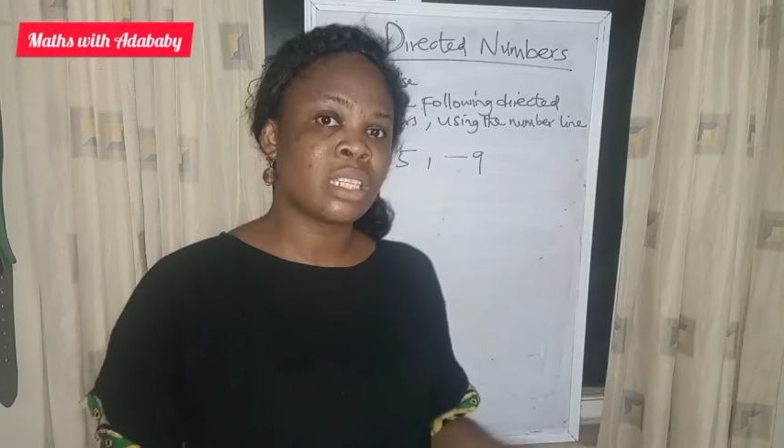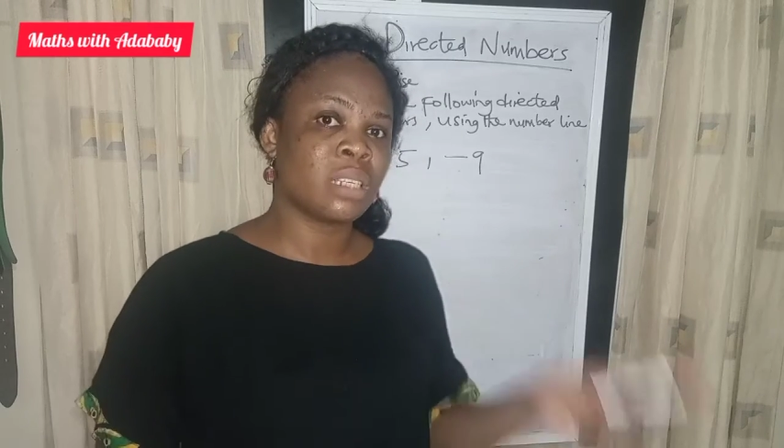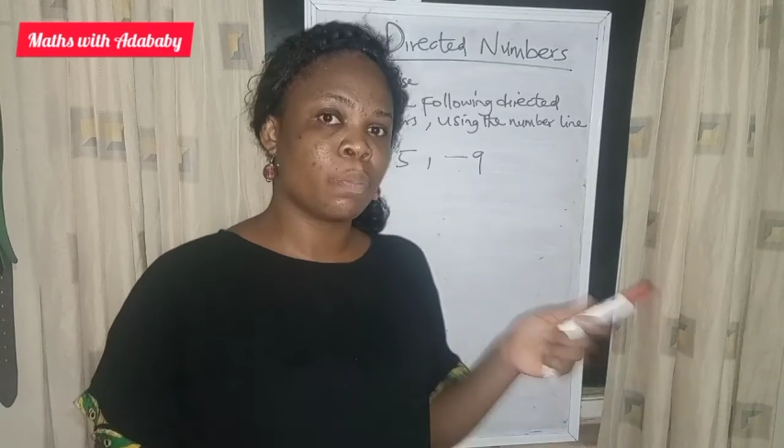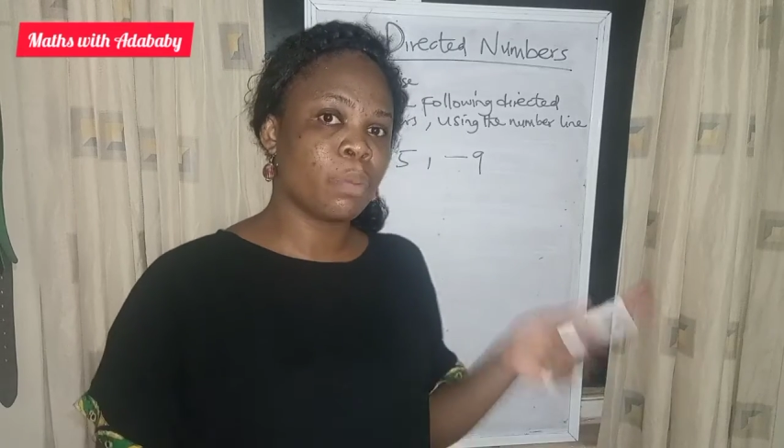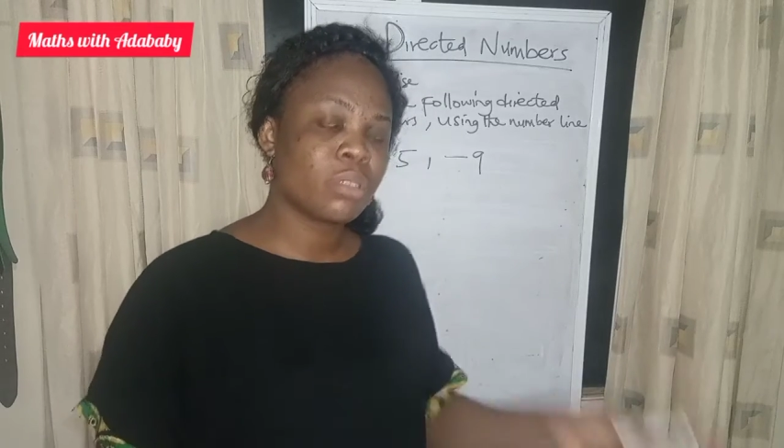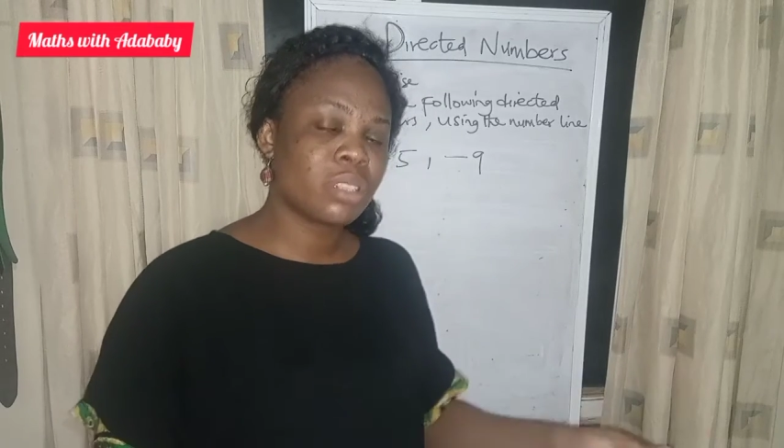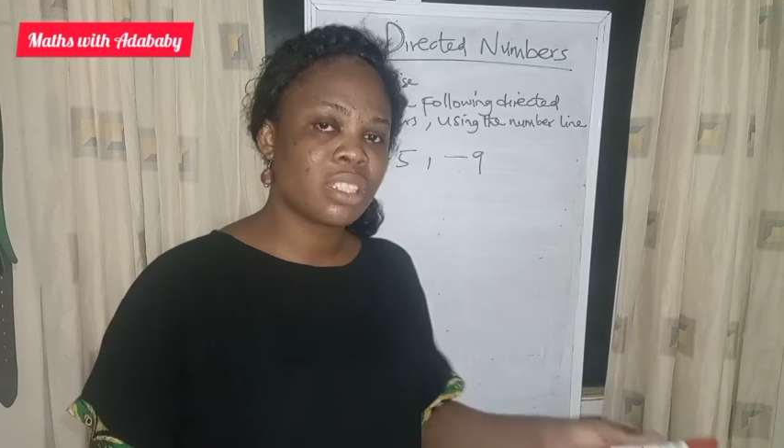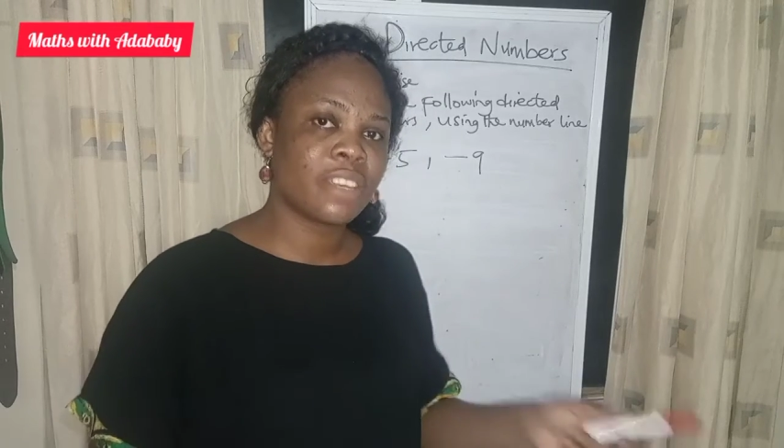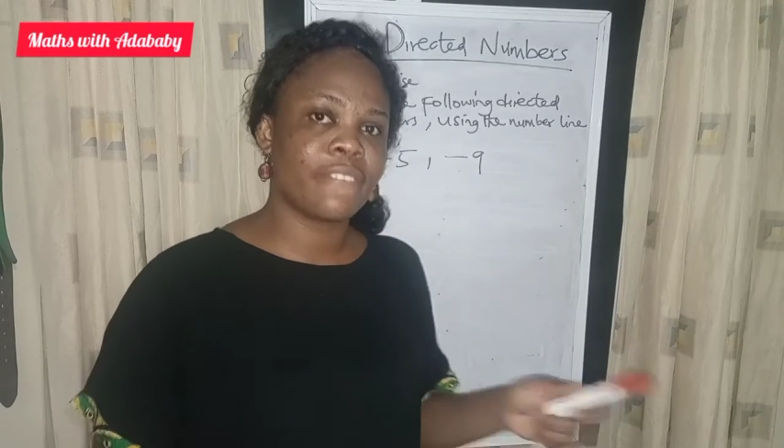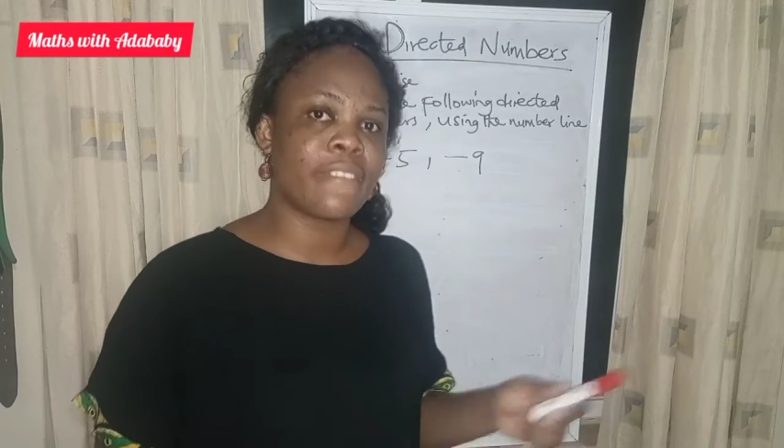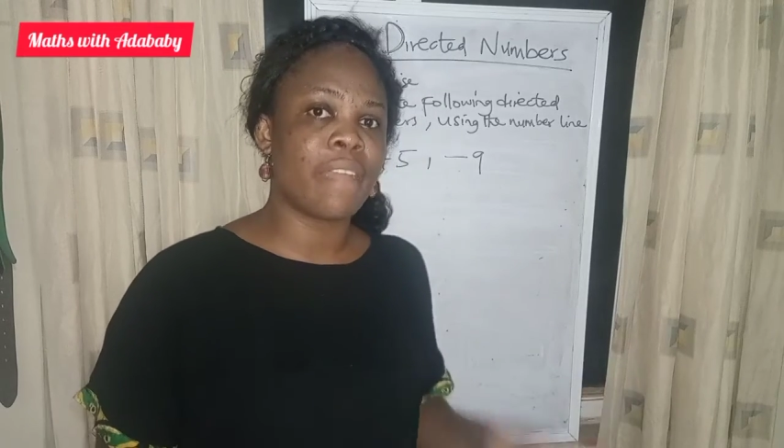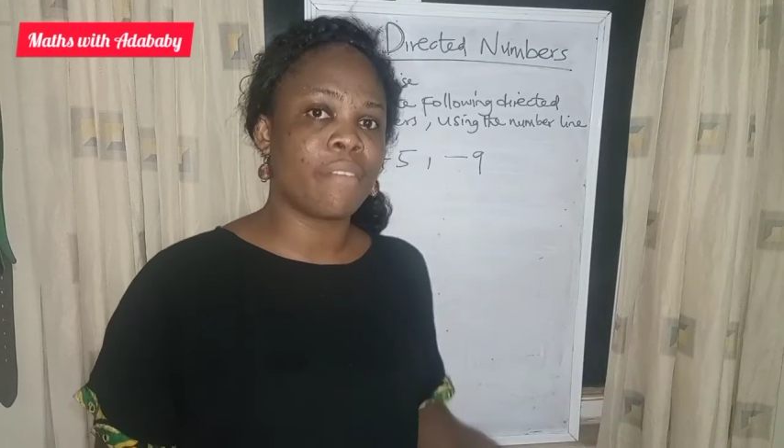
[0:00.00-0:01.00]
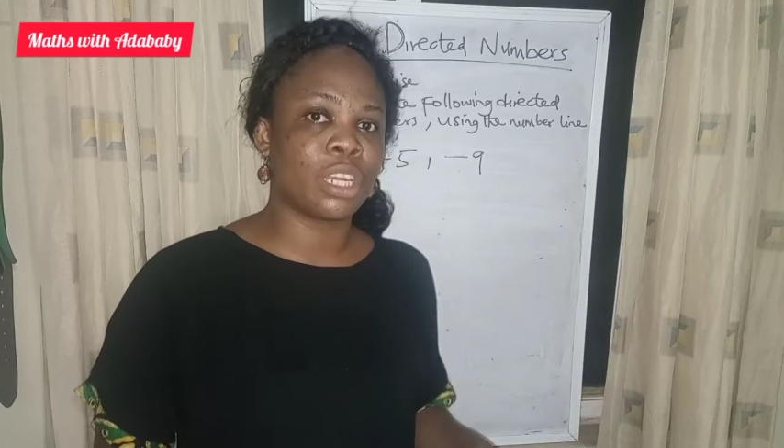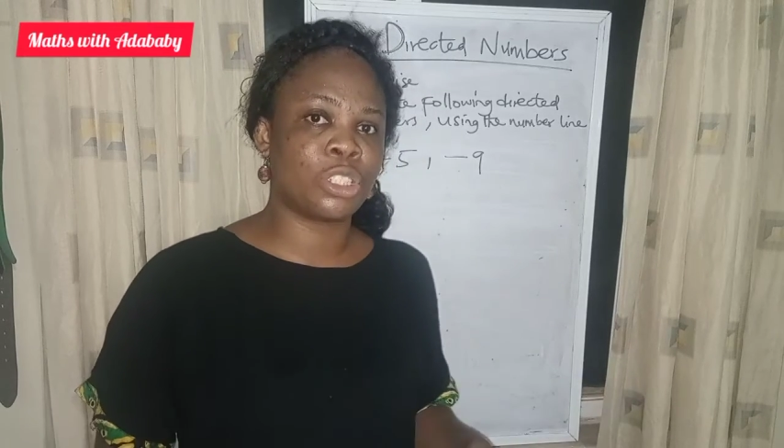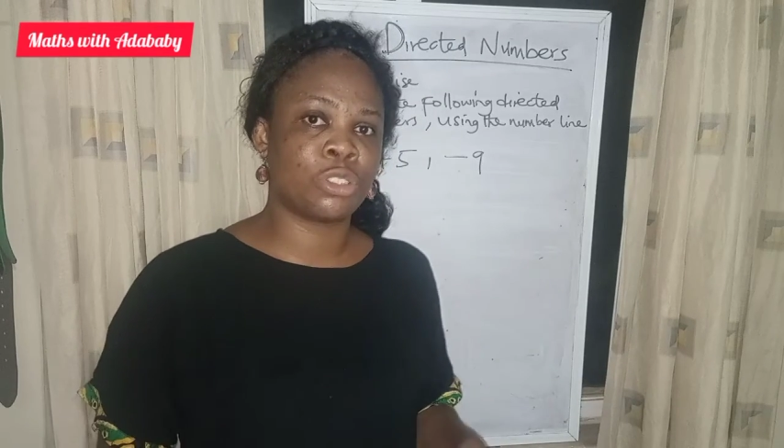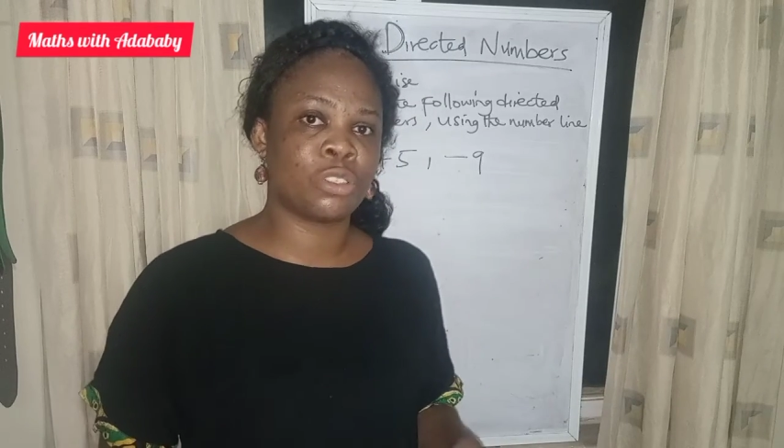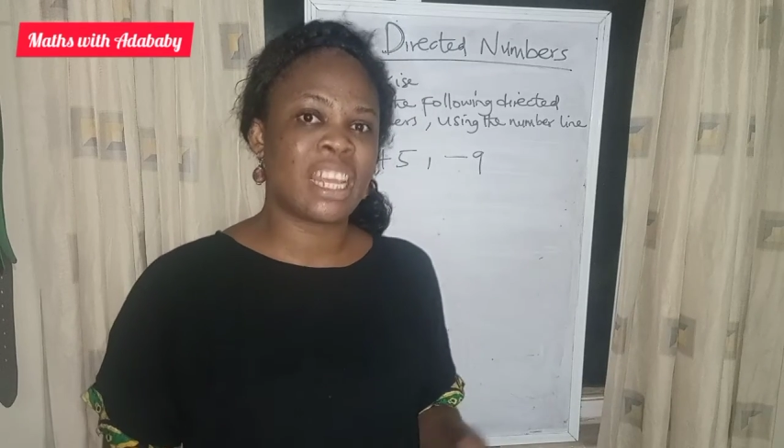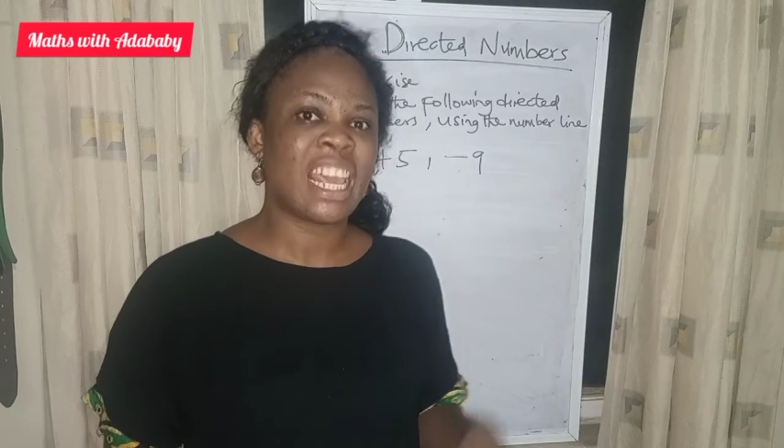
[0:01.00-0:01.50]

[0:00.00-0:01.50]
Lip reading: in the positive direction